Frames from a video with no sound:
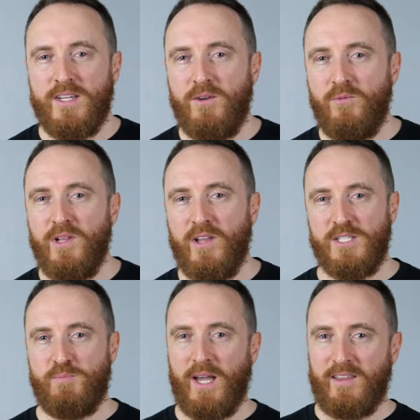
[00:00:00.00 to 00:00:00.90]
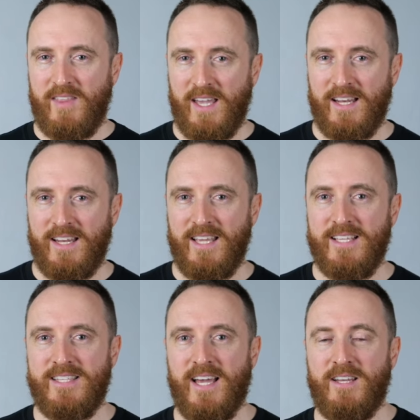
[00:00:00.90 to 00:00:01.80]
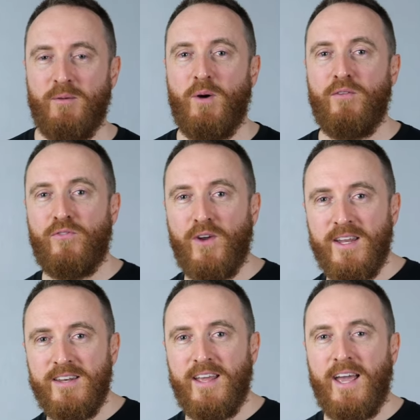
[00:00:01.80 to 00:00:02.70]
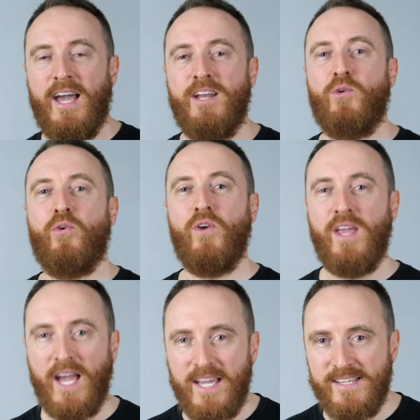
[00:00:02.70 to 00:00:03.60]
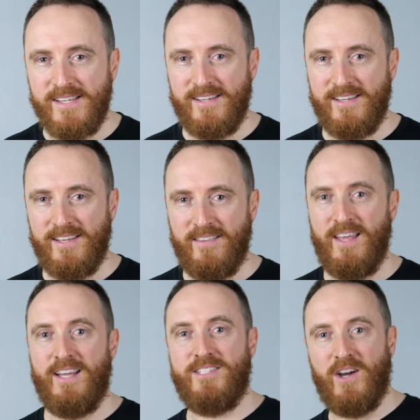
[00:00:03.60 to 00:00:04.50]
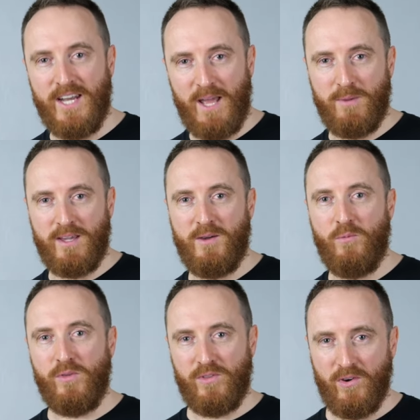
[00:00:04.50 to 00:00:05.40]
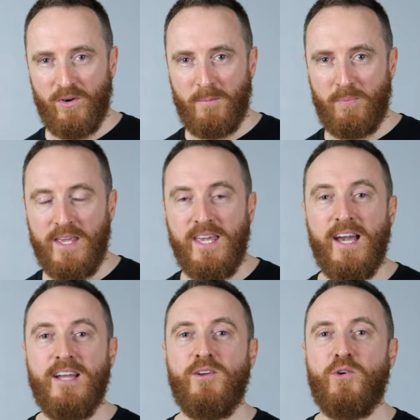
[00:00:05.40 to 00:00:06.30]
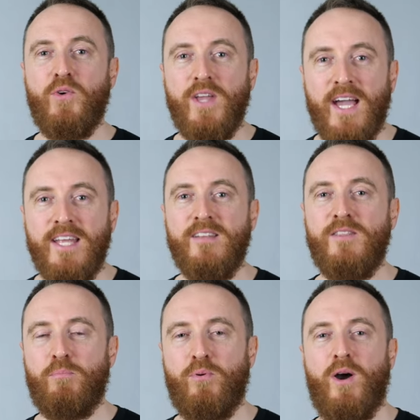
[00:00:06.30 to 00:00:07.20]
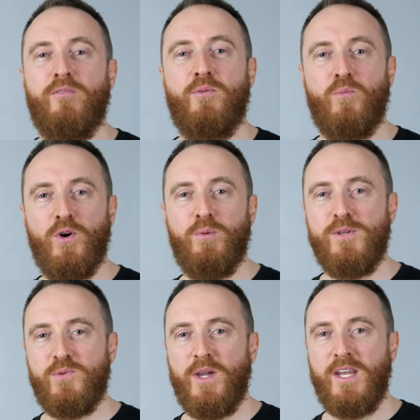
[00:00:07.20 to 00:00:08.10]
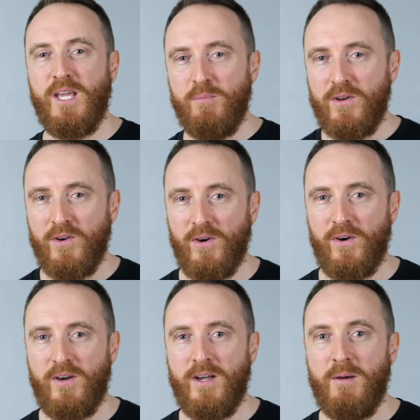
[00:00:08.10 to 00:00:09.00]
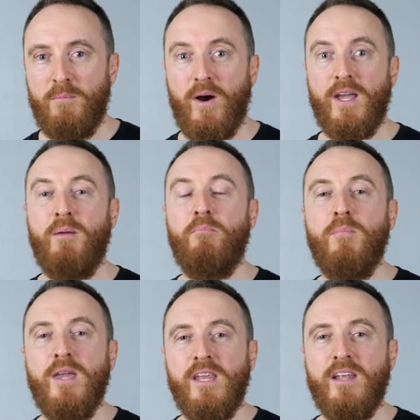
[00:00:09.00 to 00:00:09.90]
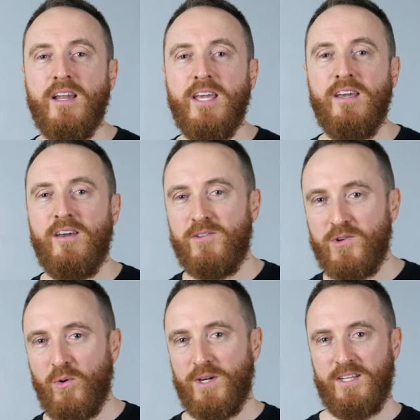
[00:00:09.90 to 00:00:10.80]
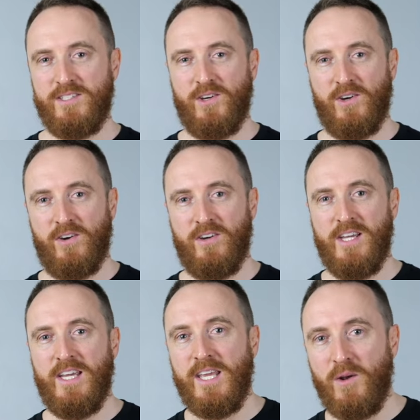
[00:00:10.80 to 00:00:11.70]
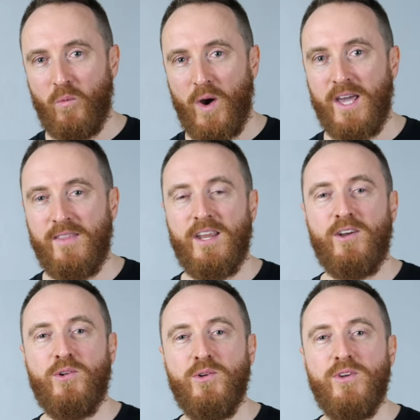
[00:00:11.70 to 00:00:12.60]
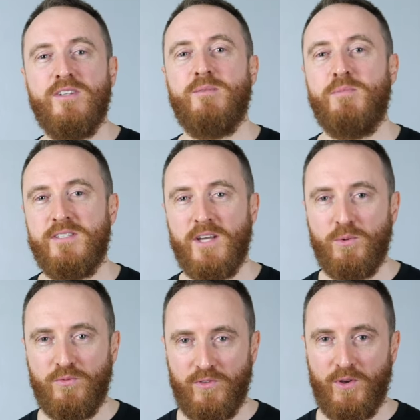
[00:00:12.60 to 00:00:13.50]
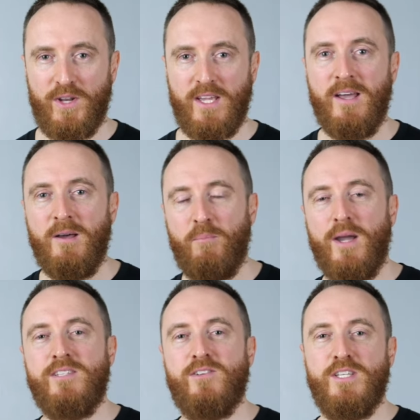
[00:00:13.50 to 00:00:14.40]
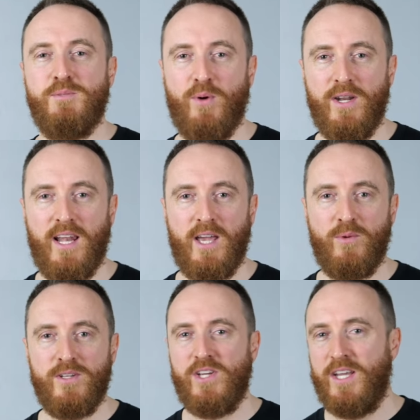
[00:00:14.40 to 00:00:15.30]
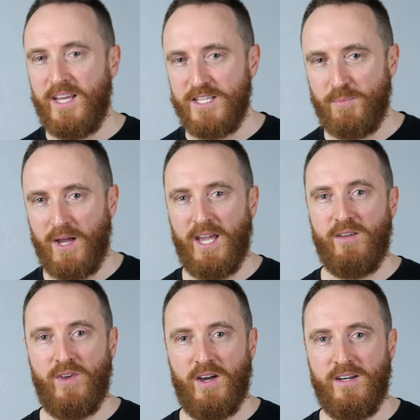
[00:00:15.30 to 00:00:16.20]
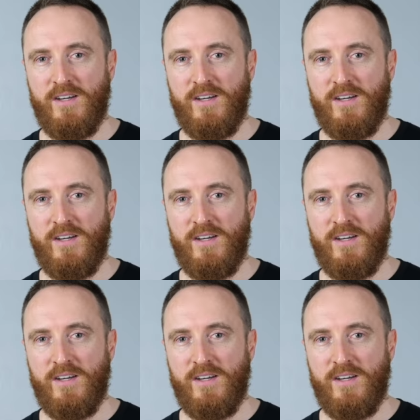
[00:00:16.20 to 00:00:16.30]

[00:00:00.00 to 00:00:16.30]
I didn't realize back then is that my friend had created that dynamic with her. He had created the private world between him and her by immediately talking to her in a way that included some subtle flirting based on his body language and his behavior.